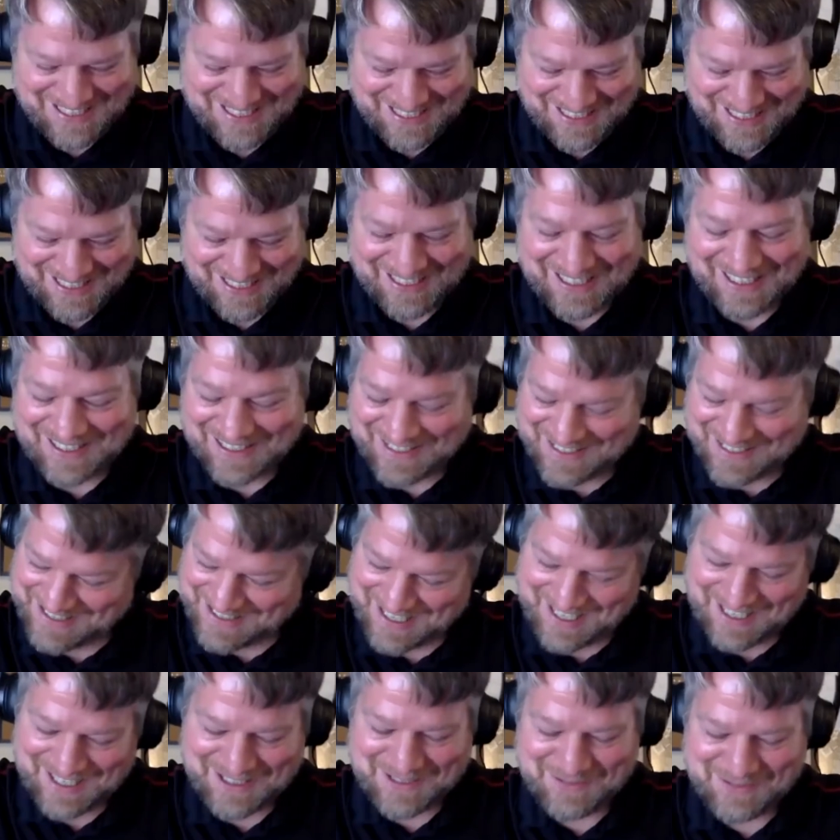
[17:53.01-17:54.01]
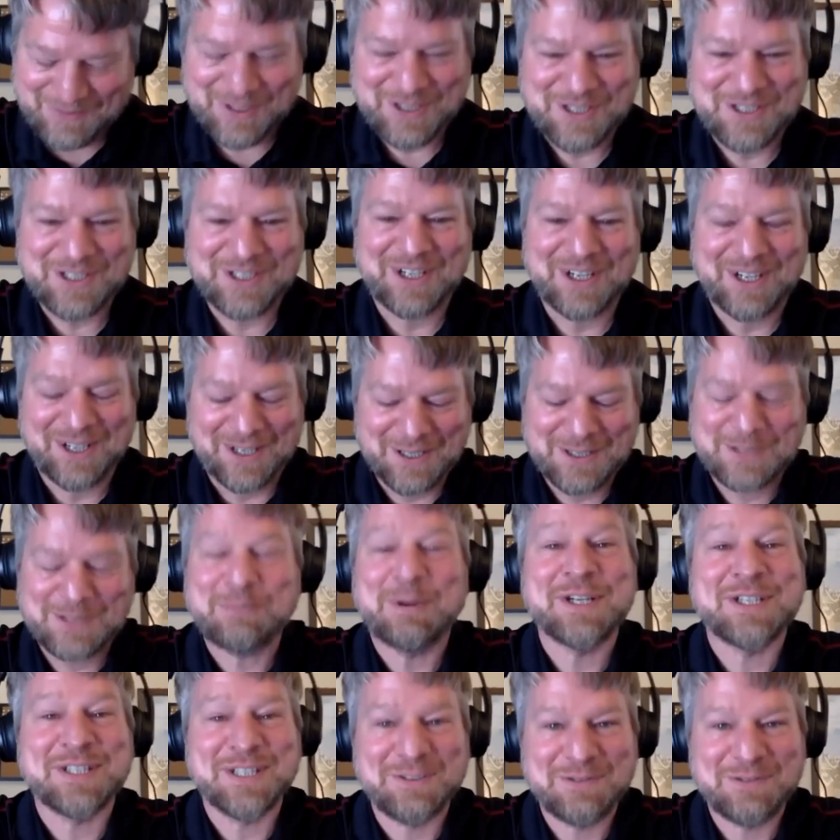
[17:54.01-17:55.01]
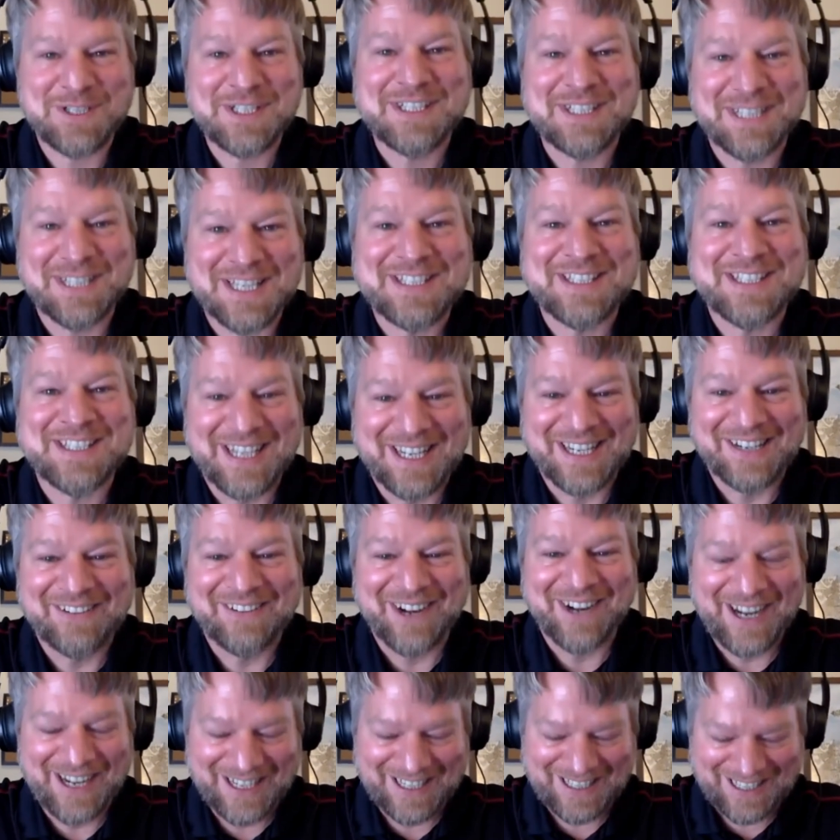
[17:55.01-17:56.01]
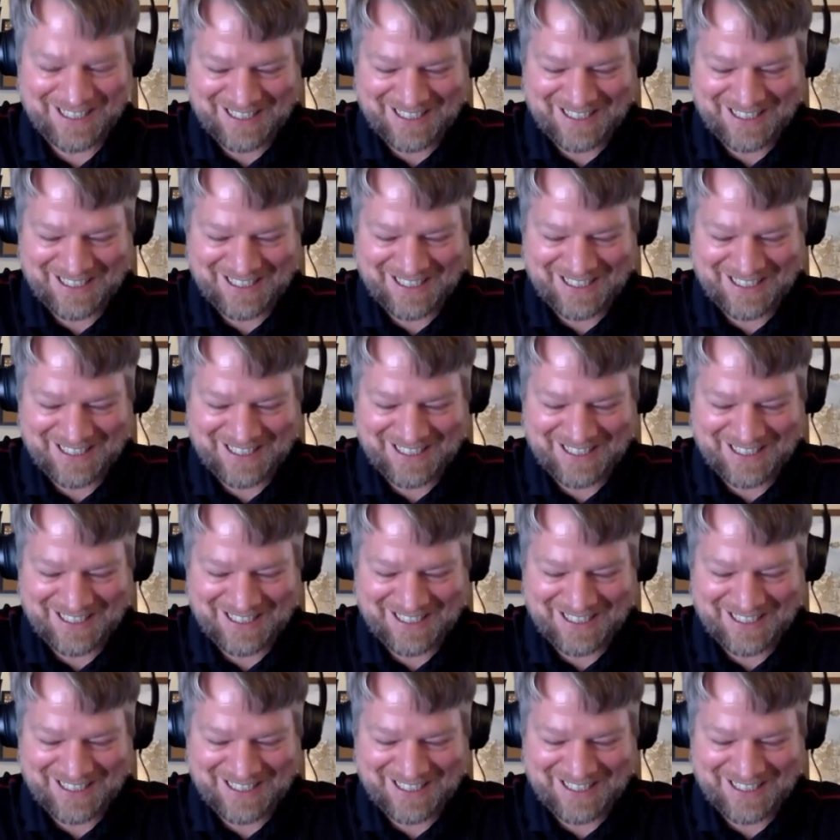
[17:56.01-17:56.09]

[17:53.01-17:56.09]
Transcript: she is. That is for sure, especially if she's listening, right?